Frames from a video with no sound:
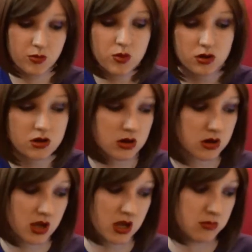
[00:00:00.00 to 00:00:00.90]

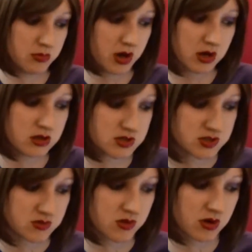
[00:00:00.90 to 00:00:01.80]
ordered and bought in the
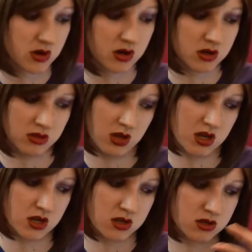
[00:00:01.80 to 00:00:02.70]
store and like